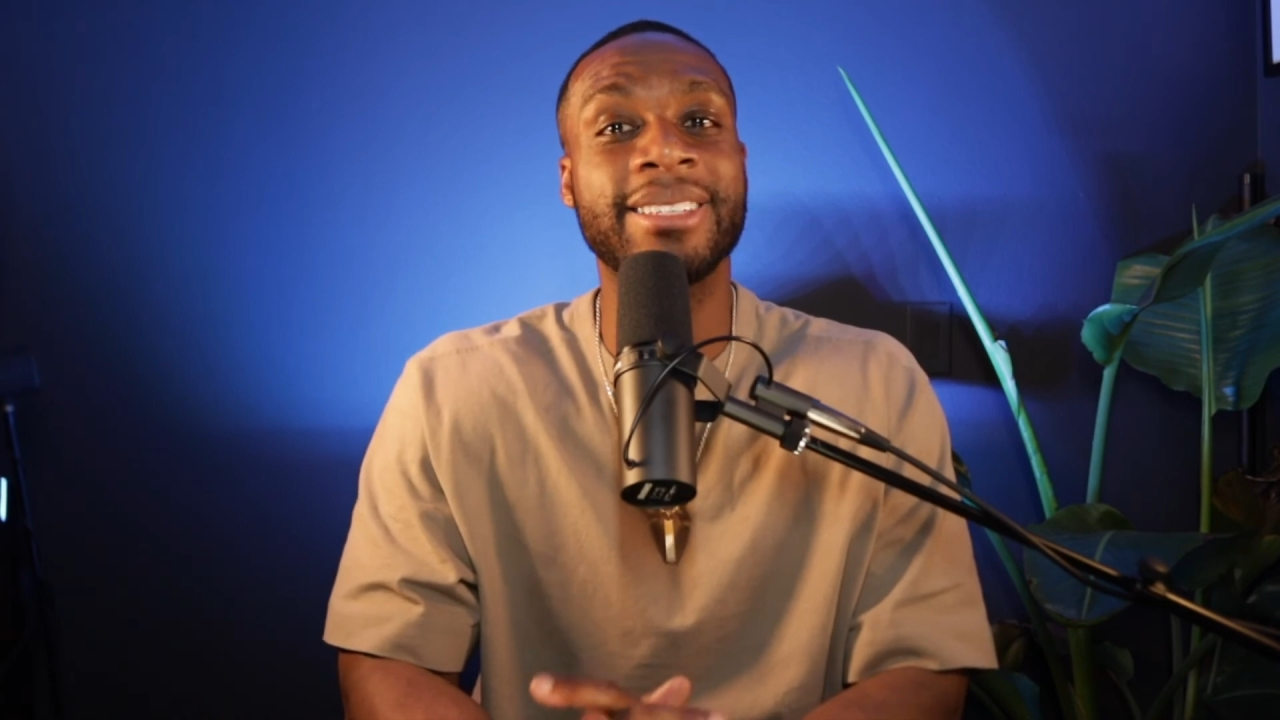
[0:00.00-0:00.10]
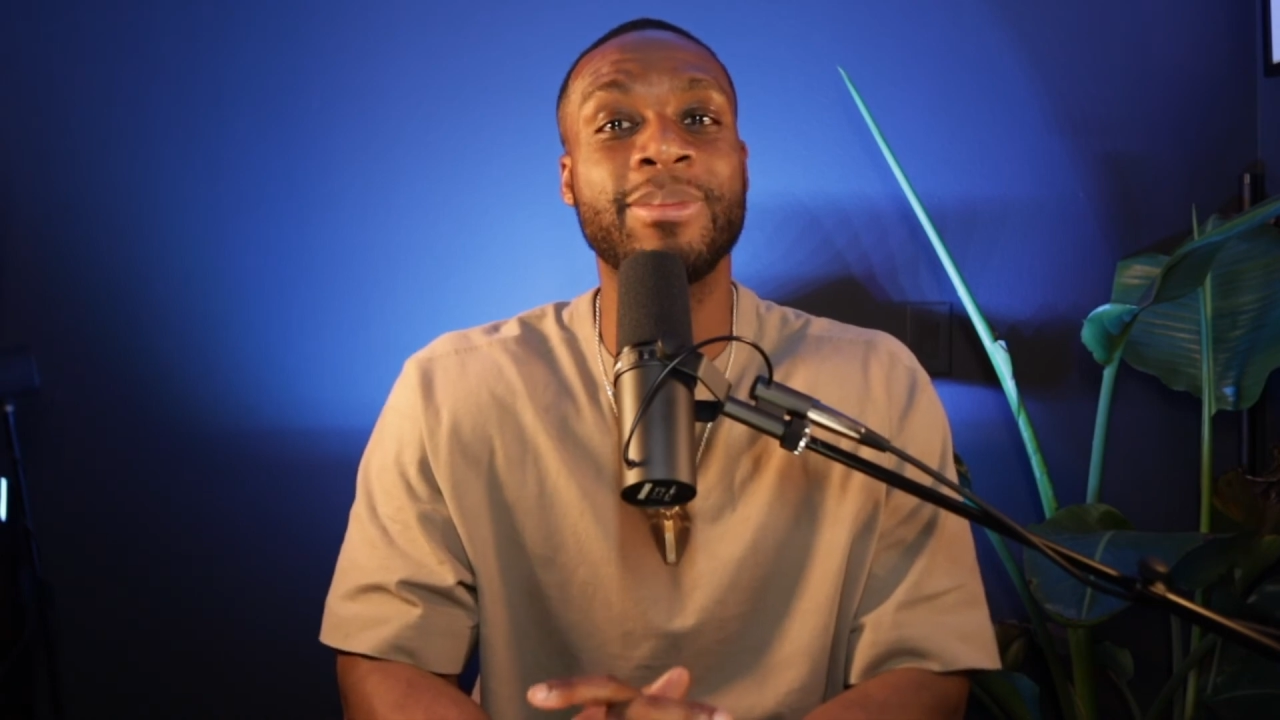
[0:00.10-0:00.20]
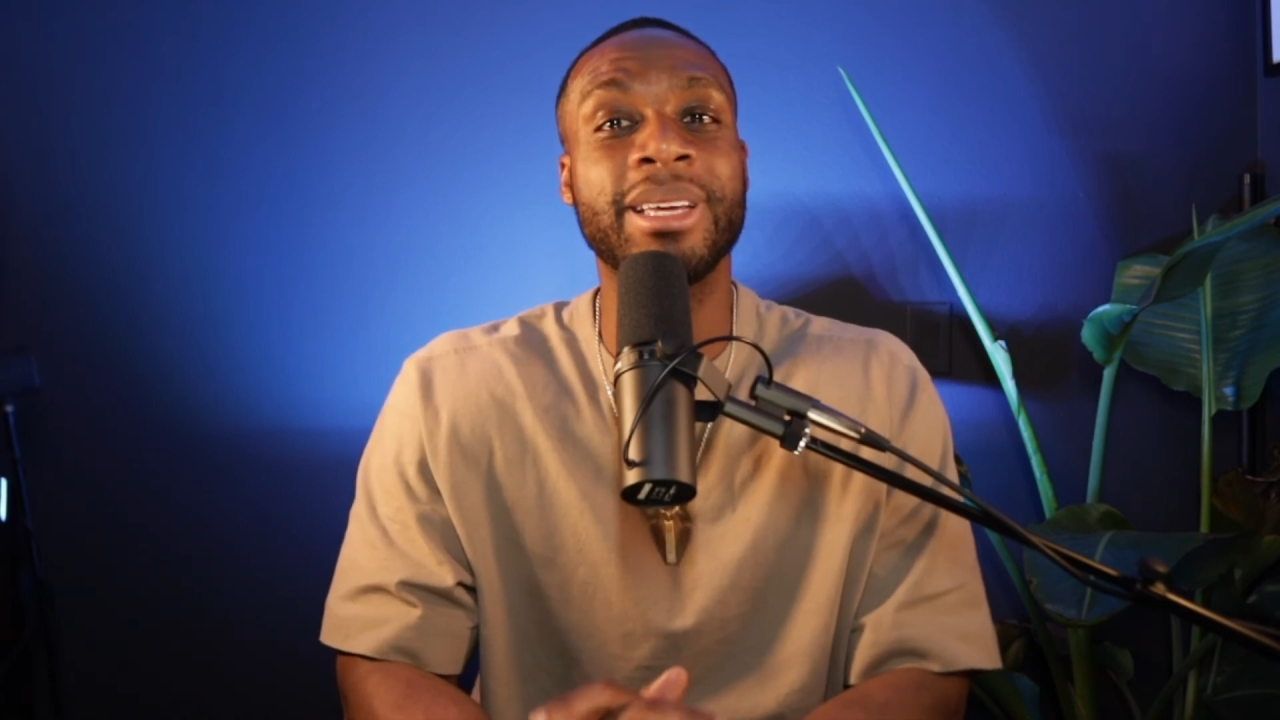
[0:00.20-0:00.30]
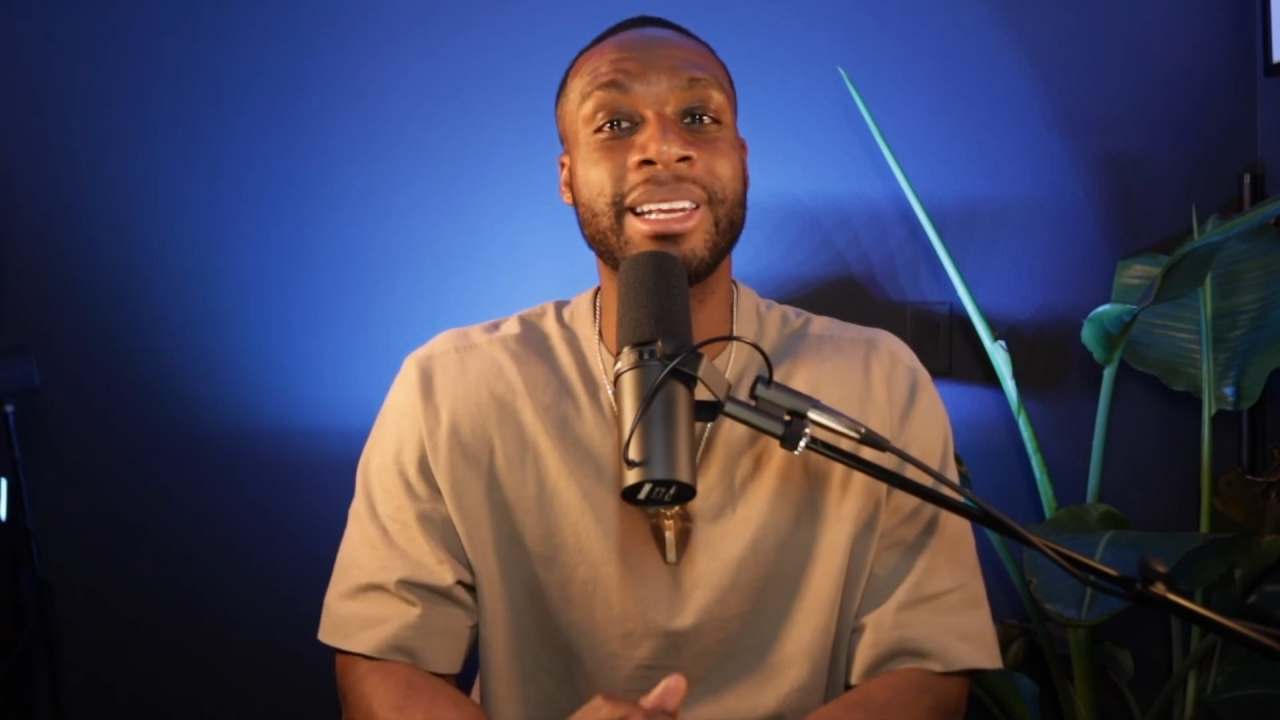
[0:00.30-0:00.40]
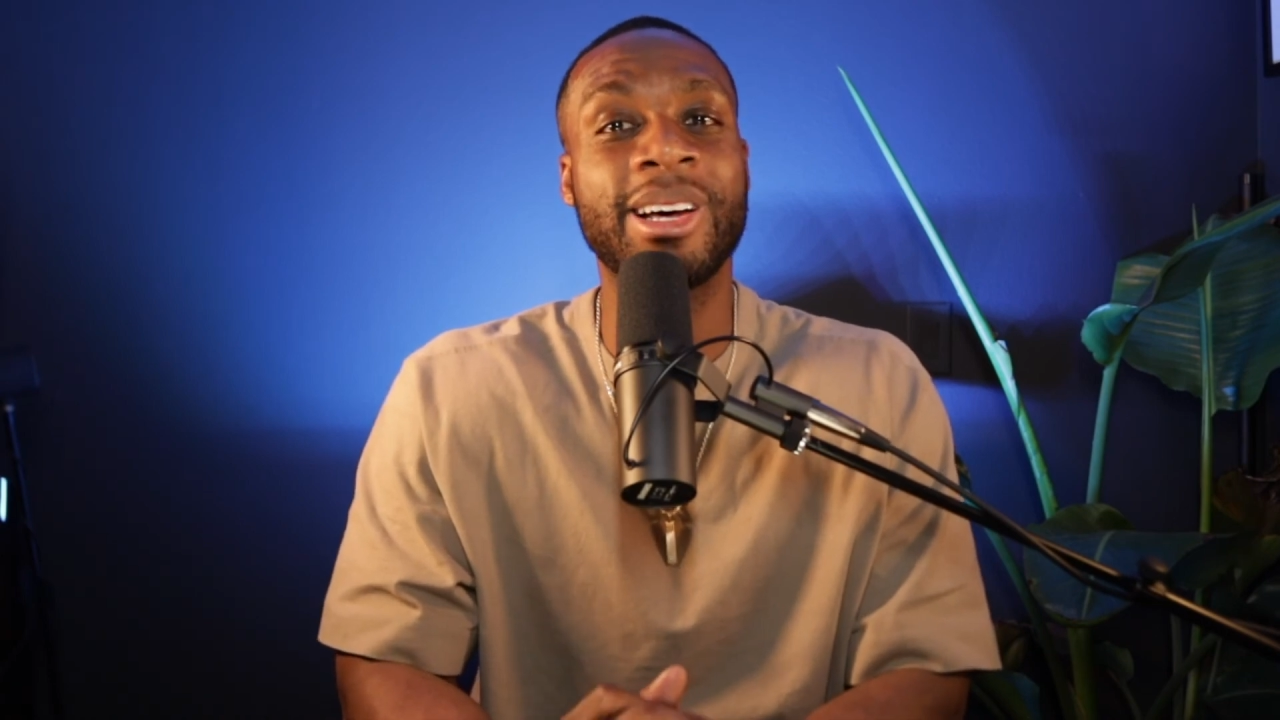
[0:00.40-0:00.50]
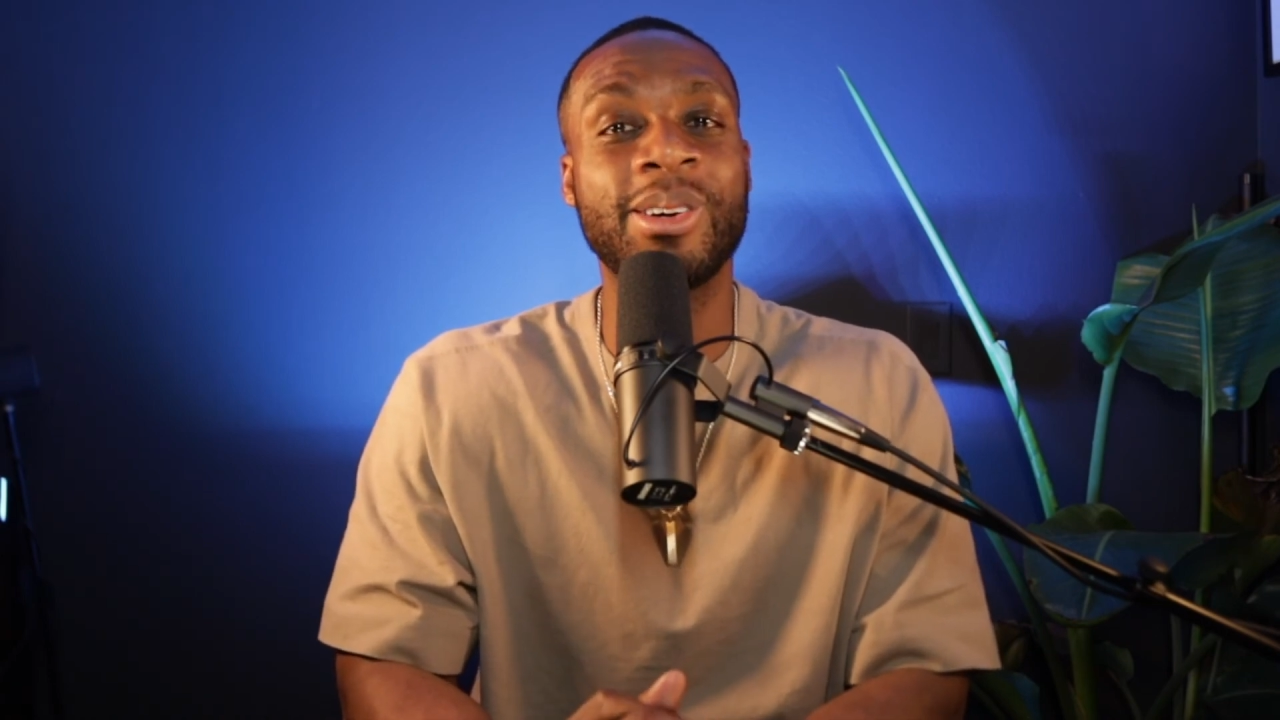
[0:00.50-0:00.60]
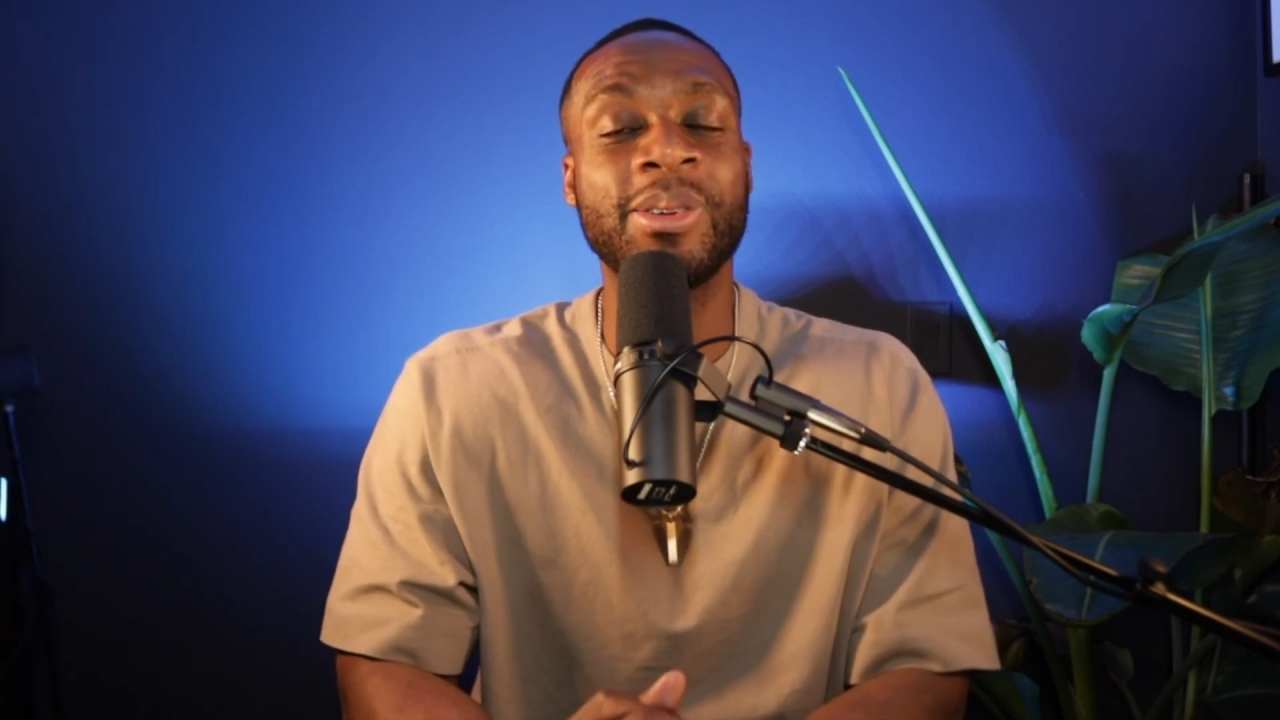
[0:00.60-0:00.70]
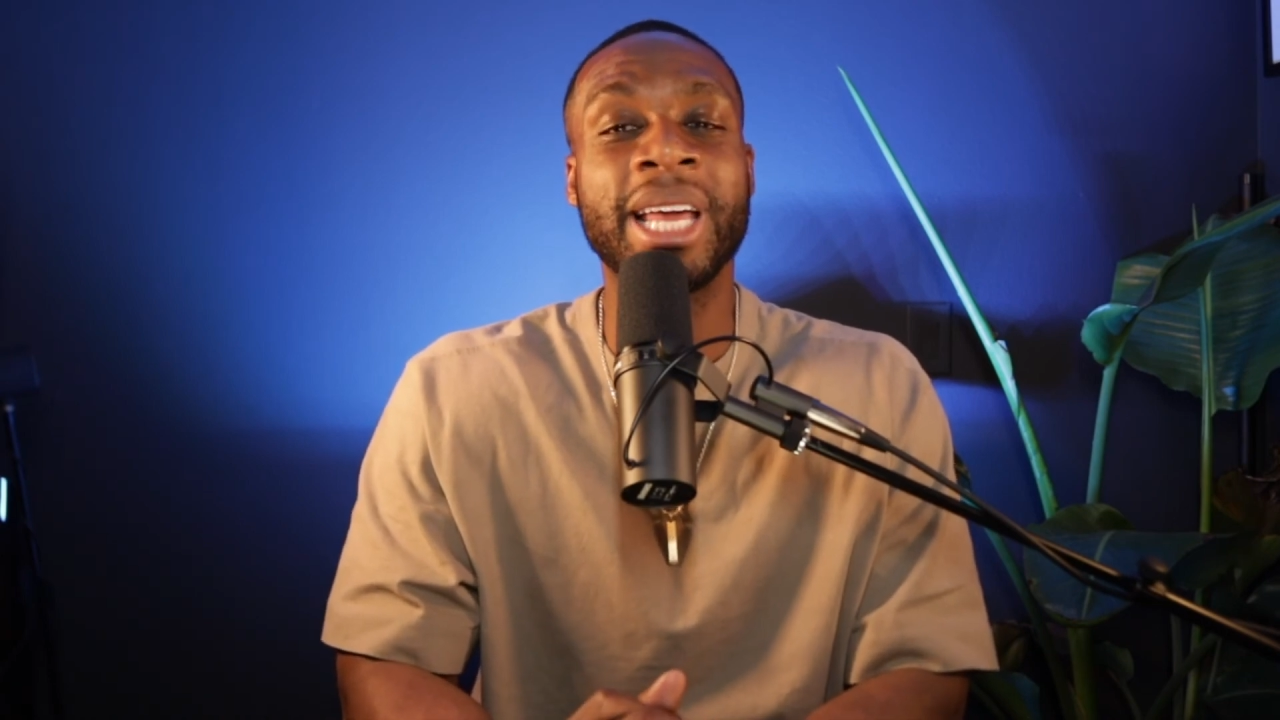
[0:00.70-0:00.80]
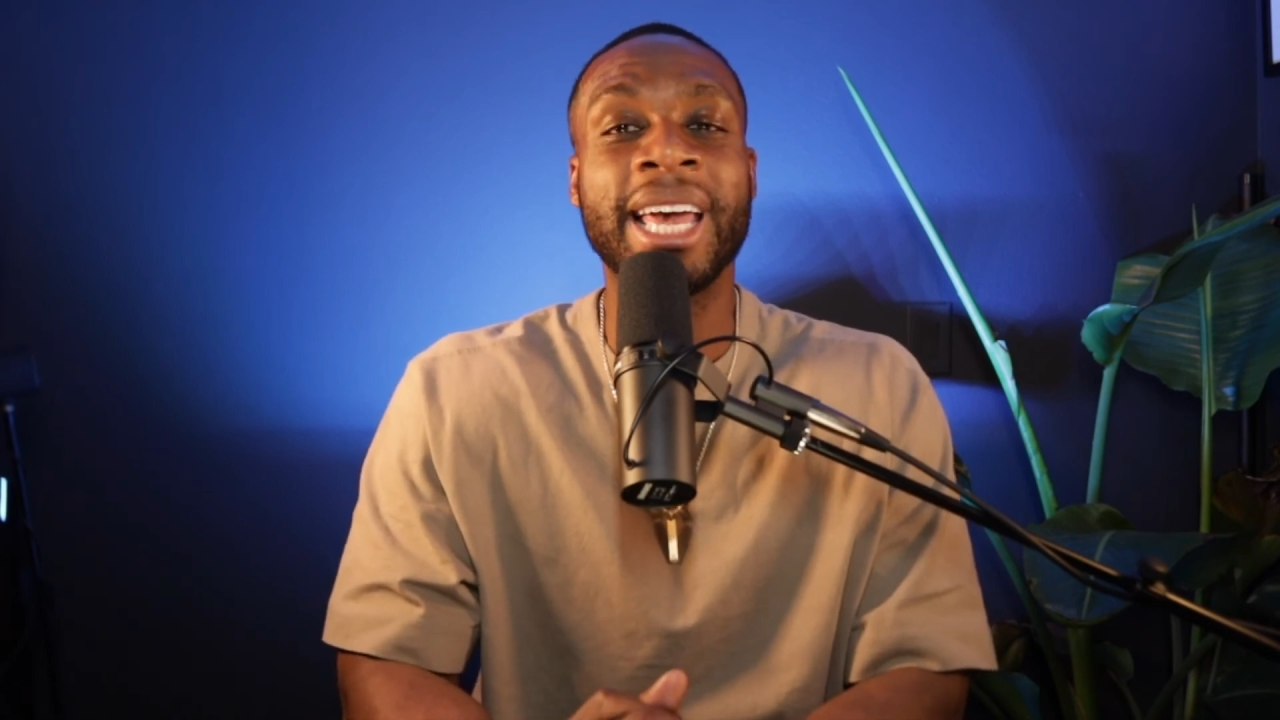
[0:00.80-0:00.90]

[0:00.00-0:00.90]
to be alone,